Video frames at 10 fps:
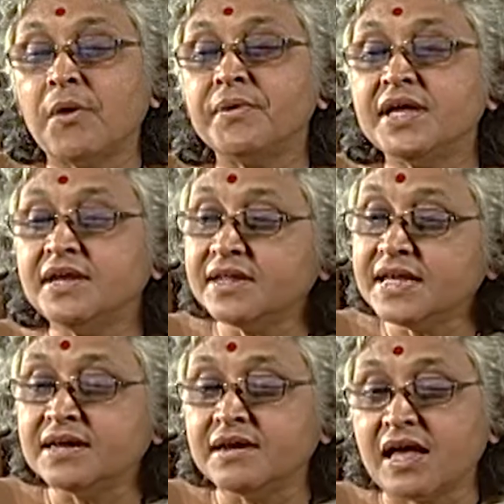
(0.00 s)
in
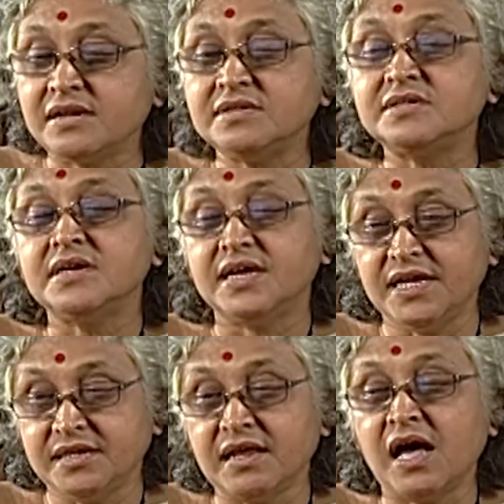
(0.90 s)
England,
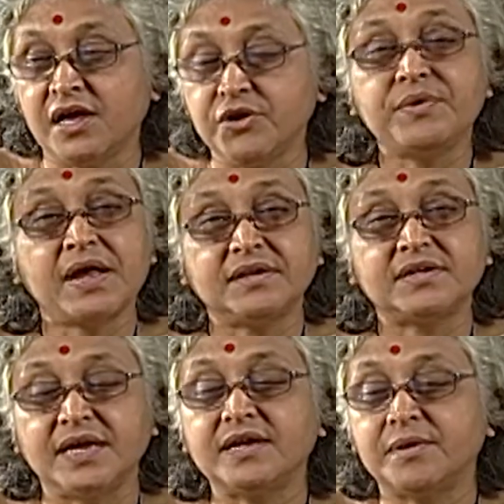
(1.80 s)
in the United
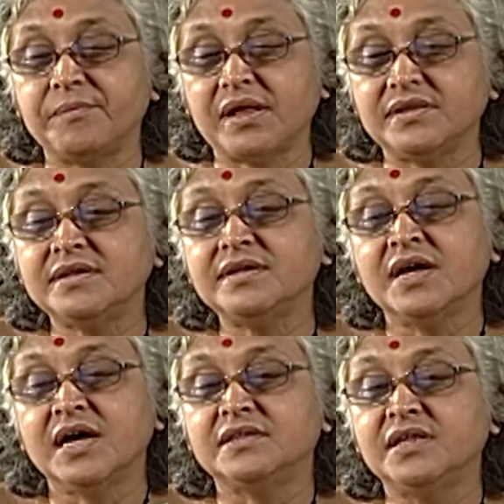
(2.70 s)
Kingdom rather,
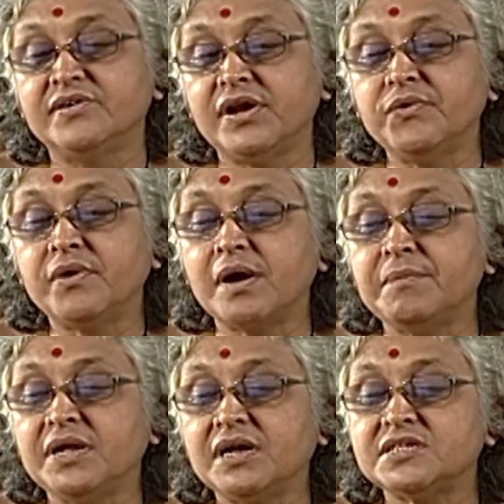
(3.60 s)
the radio
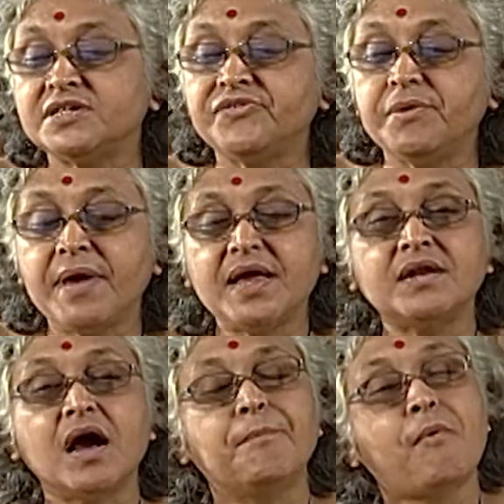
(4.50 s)
communication remained
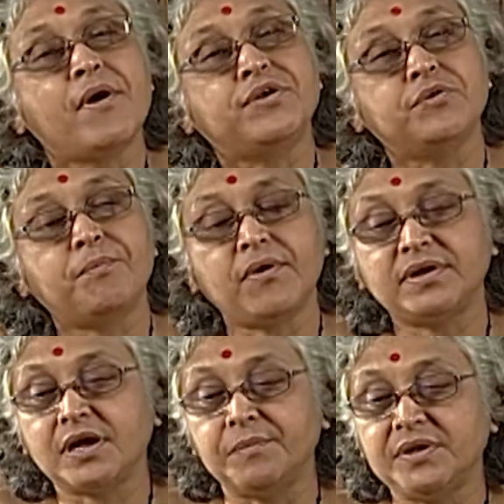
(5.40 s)
a point-to-point
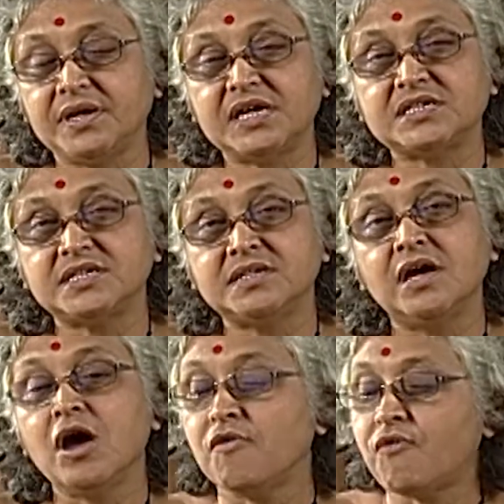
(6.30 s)
communication
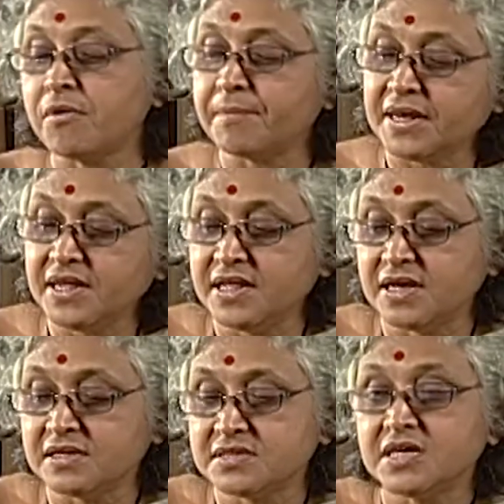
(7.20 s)
for many years,